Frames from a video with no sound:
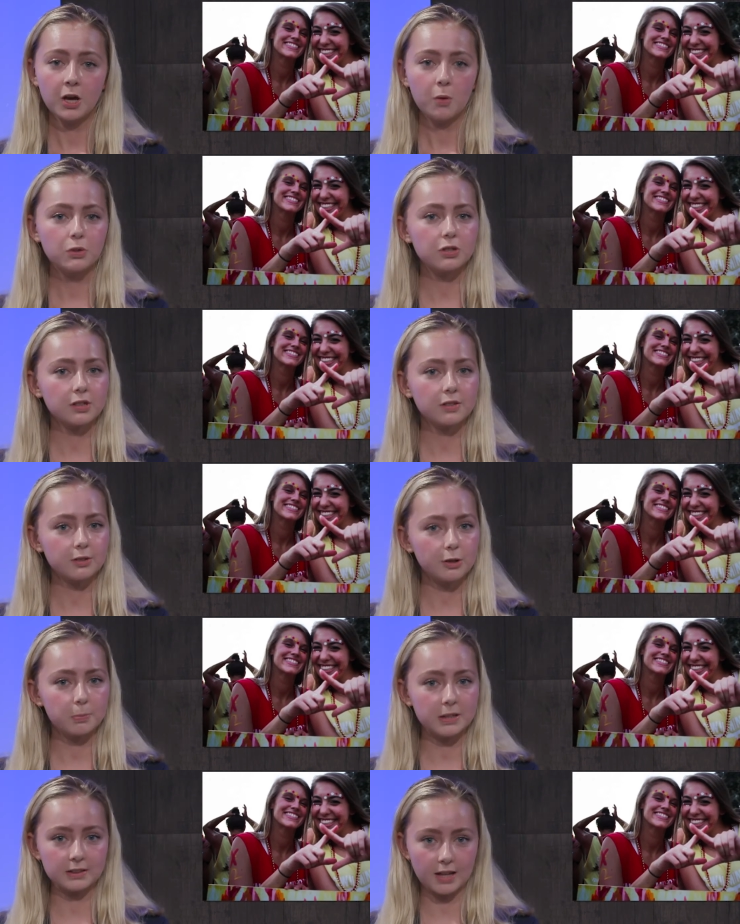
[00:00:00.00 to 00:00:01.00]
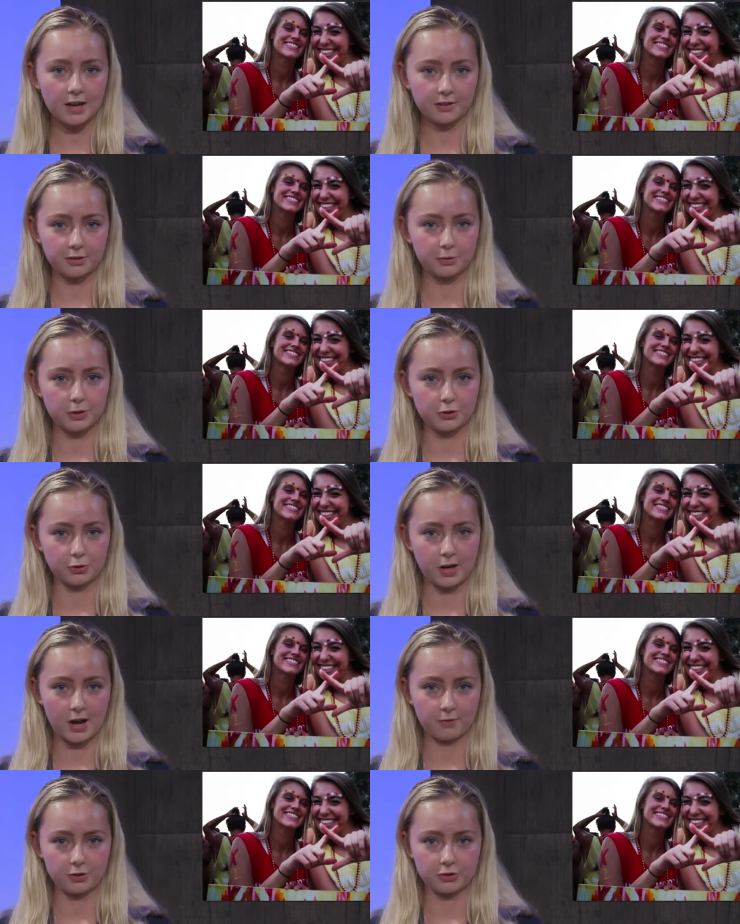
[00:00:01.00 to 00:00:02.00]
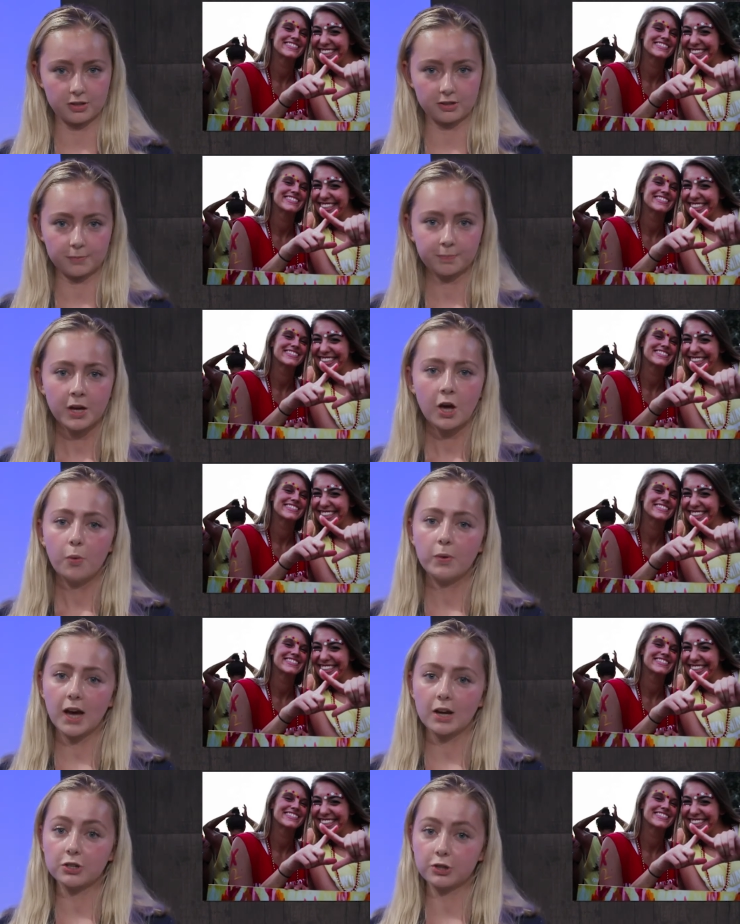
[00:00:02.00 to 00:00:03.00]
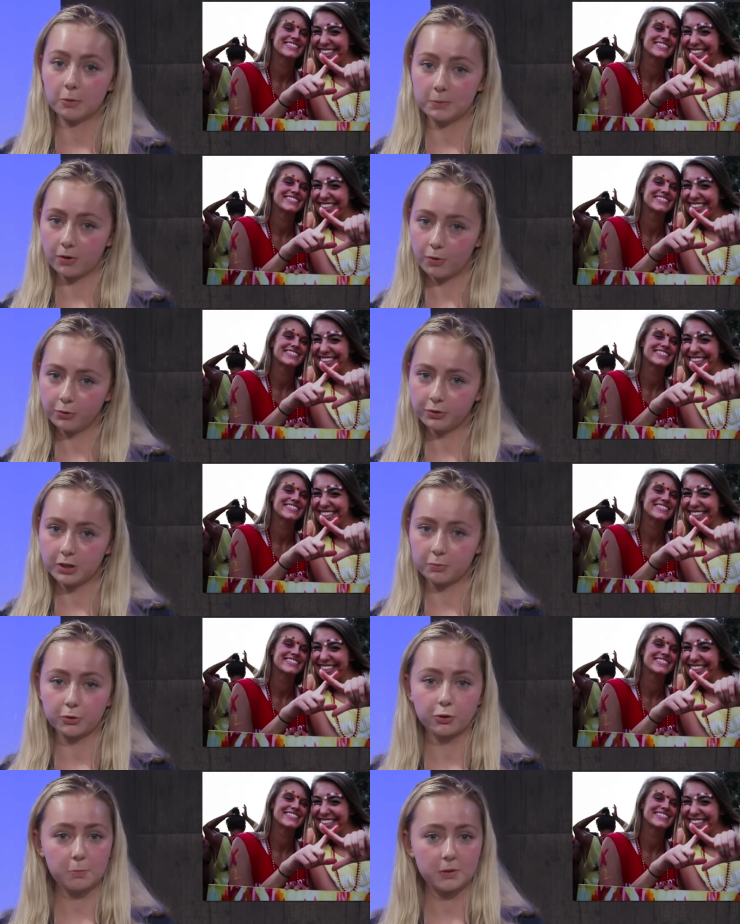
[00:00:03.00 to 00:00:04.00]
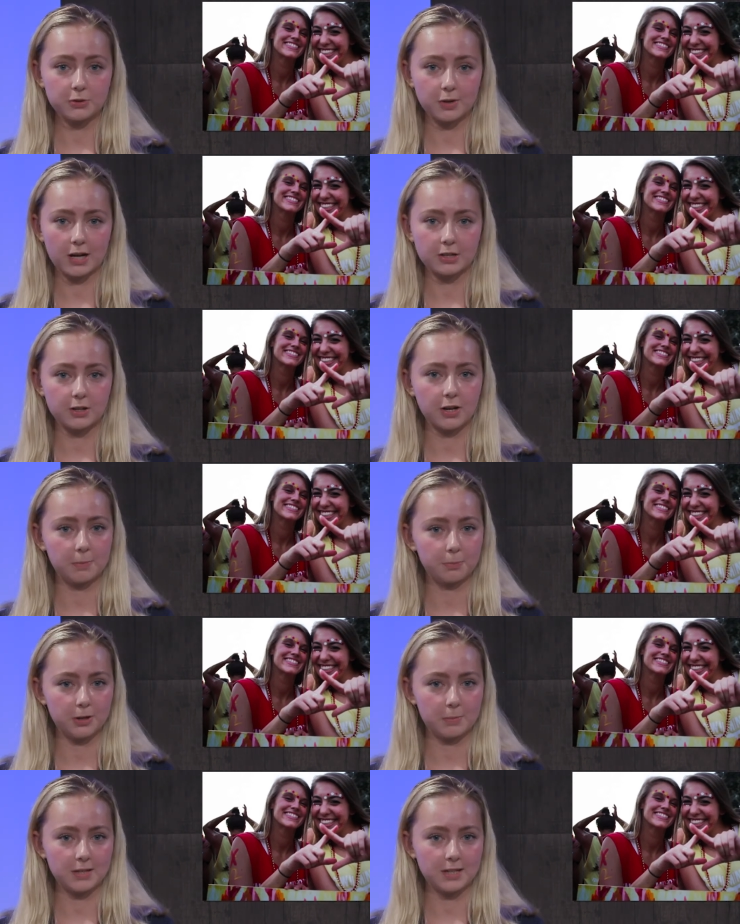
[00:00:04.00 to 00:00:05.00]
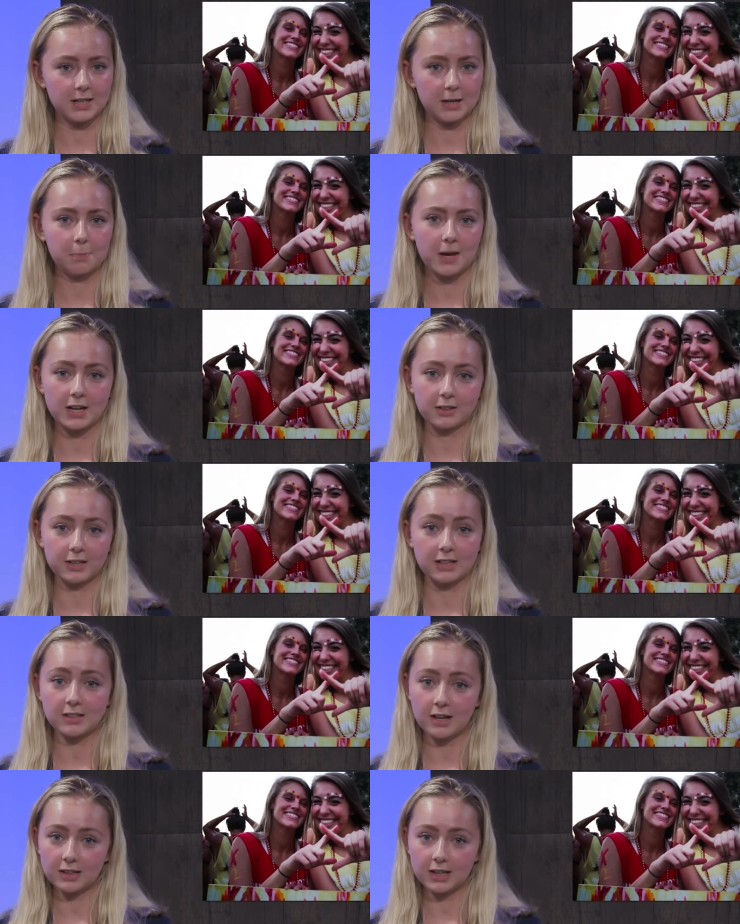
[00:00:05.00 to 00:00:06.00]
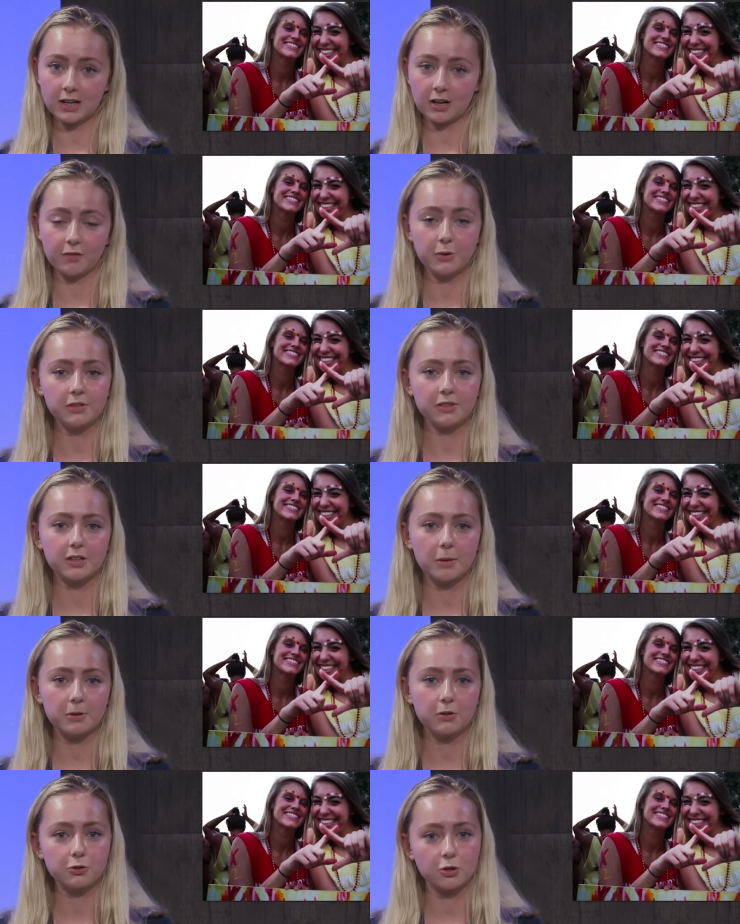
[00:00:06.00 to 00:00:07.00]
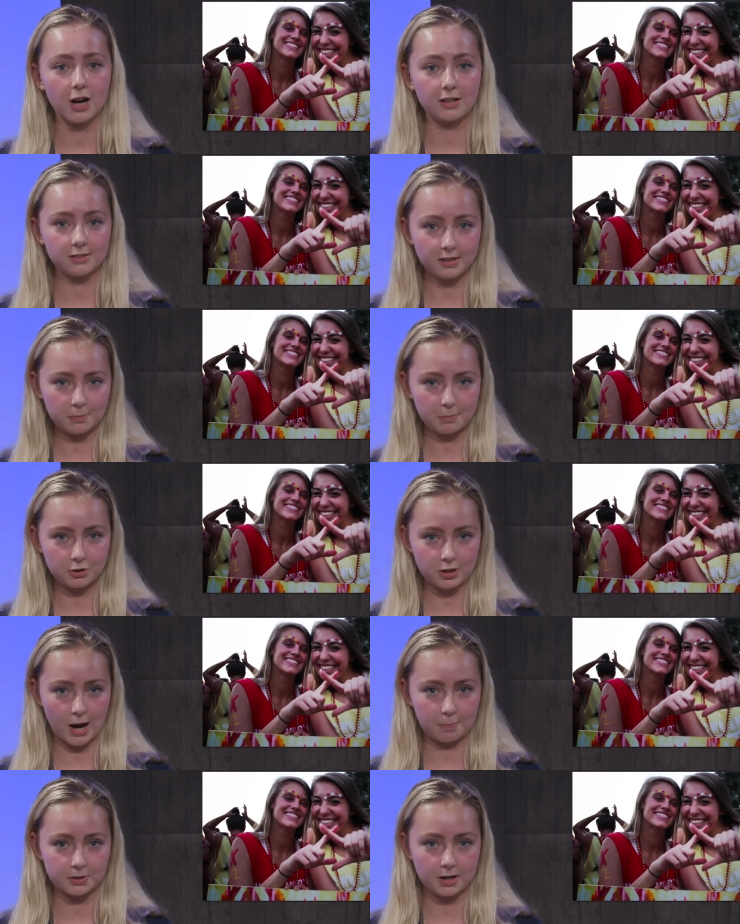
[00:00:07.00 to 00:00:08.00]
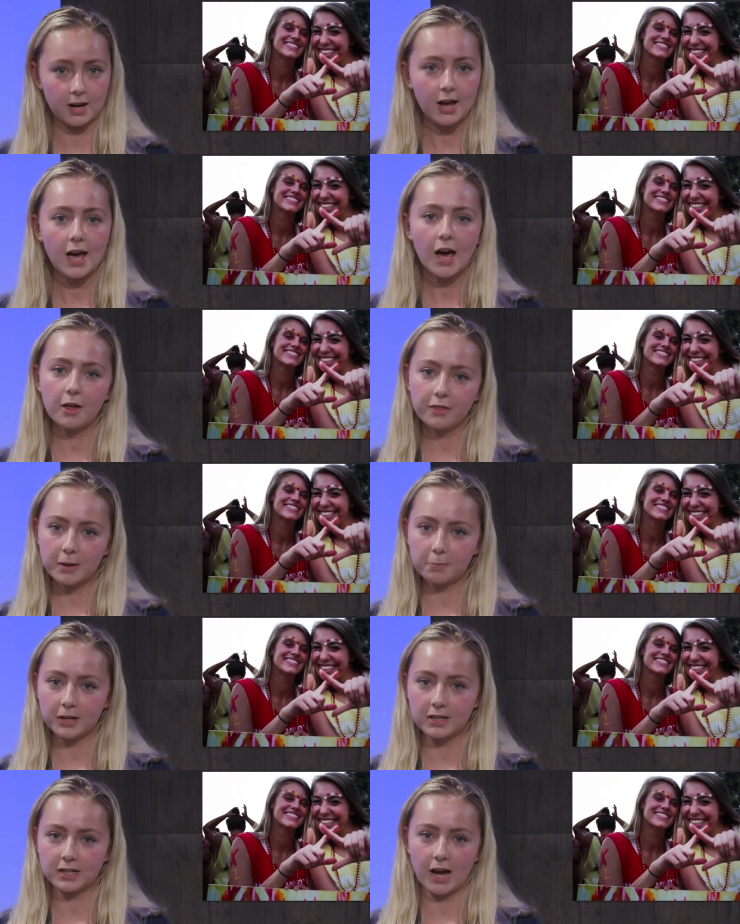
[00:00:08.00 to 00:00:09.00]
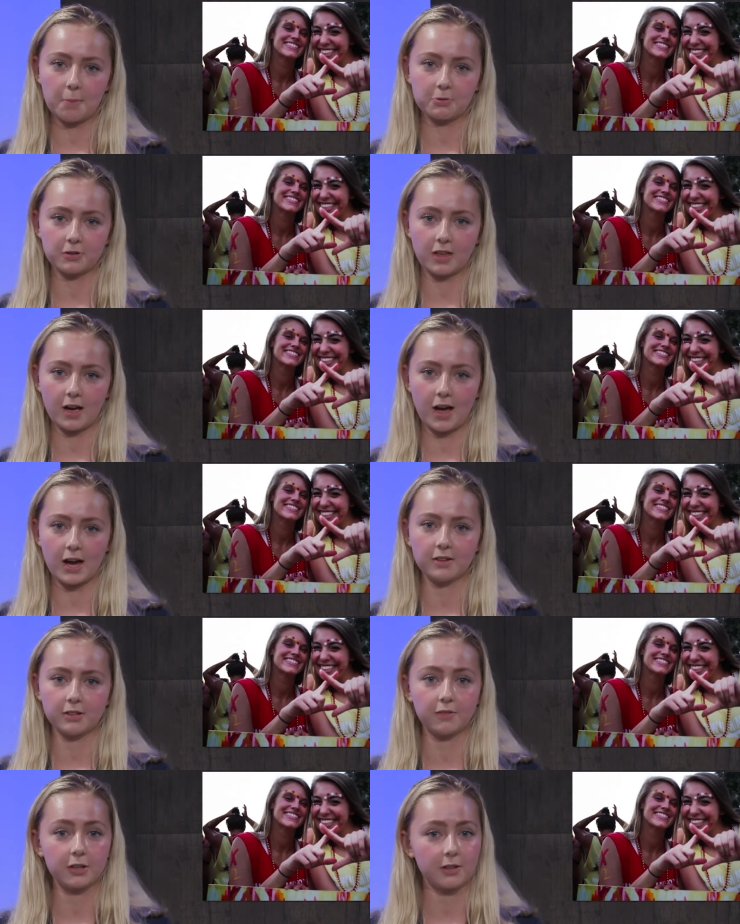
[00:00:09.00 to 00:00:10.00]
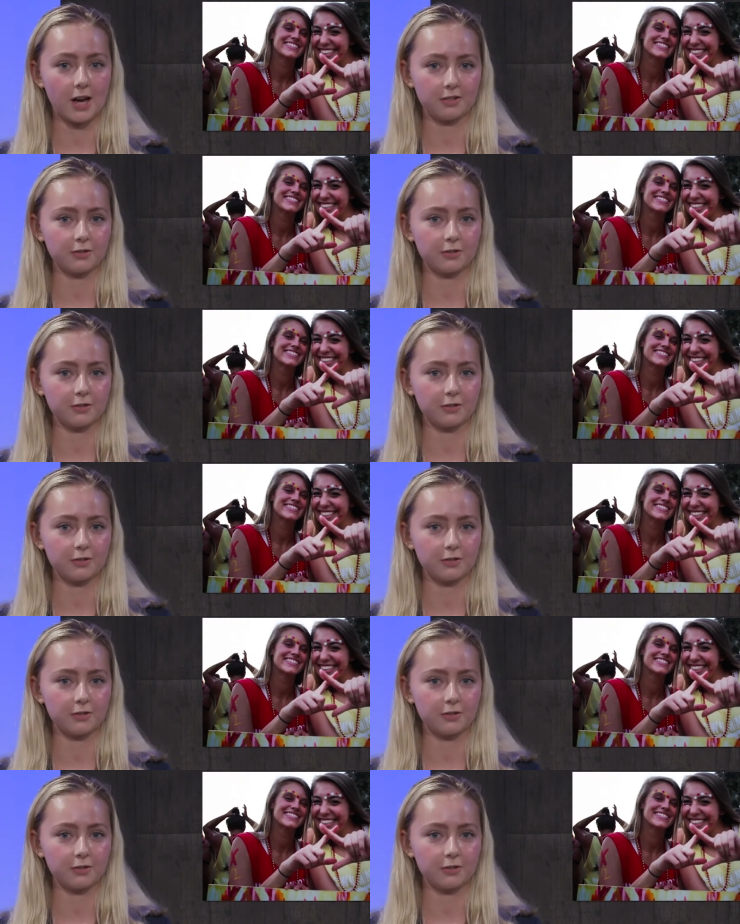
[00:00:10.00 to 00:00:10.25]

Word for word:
Speaker 1: which is considerably less than regional averages. We asked Shelby Holden, Recruitment Director, and Bree McGee, Panhellenic Delegate of UNCW's Tri Sigma chapter, how they plan to capture the eyes of the class of